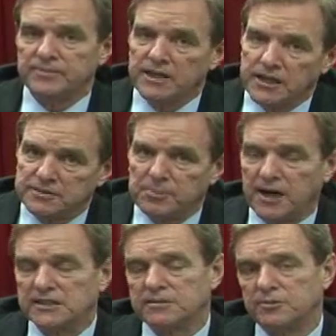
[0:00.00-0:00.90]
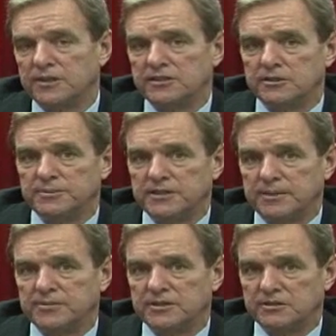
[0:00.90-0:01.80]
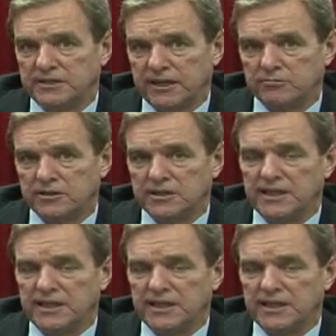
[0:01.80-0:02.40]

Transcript: it's possible that you'll be tempted to take one